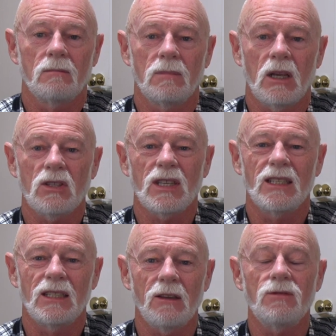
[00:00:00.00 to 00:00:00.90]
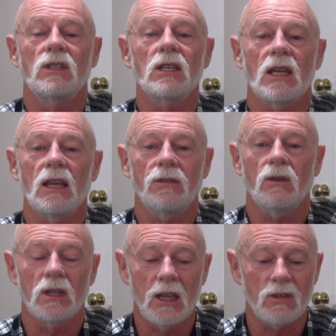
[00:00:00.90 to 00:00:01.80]
because it gives this
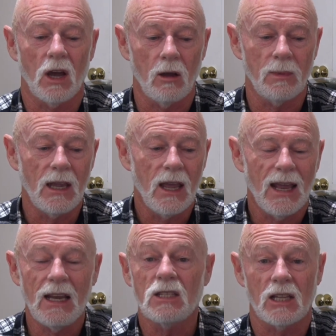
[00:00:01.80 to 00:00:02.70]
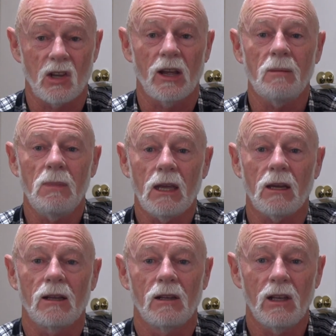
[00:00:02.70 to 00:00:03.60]
airfield, it gives the hobby, it's like a
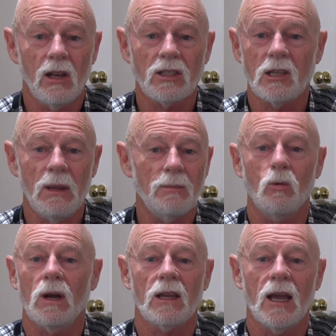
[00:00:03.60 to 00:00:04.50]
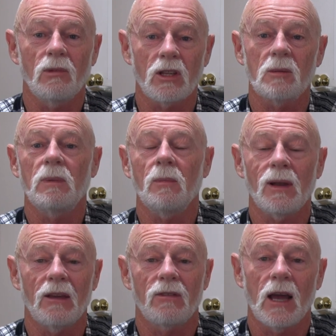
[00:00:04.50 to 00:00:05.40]
mecca. Lots of people want to come, lots of people
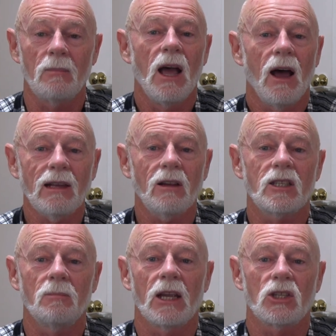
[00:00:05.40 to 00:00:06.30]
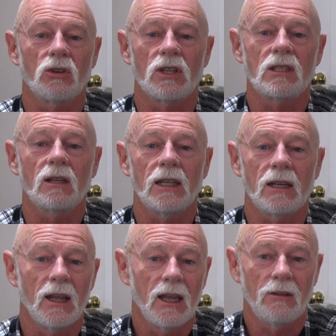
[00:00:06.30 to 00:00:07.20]
have come. I'd like to make sure it's still
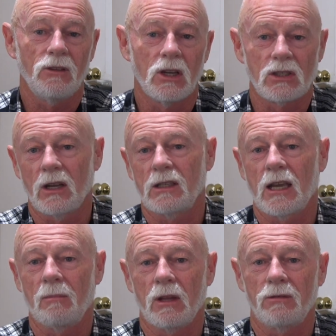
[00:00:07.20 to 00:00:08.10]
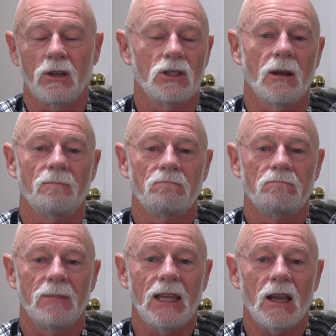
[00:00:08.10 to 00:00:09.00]
here if you decide to come in the future.
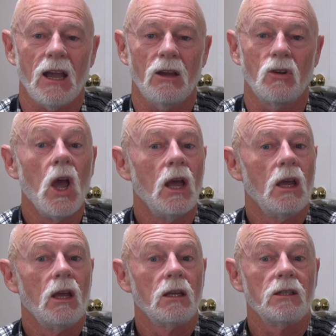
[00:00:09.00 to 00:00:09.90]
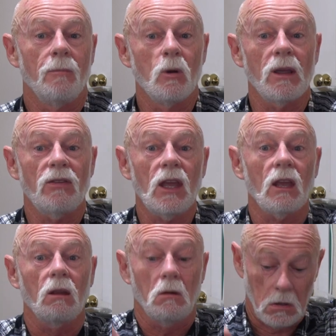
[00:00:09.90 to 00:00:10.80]
There you go. Tell me what you think.
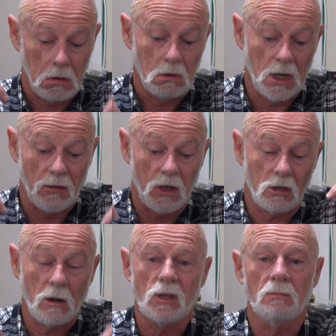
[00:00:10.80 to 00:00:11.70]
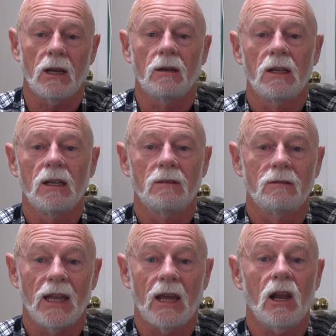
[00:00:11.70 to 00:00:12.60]
Down the description bit.
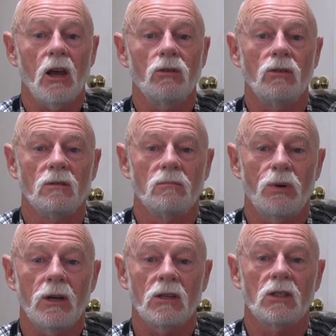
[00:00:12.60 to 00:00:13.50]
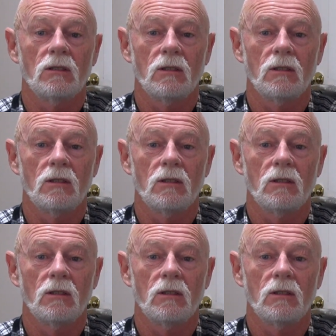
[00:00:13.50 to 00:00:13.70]
Download, print,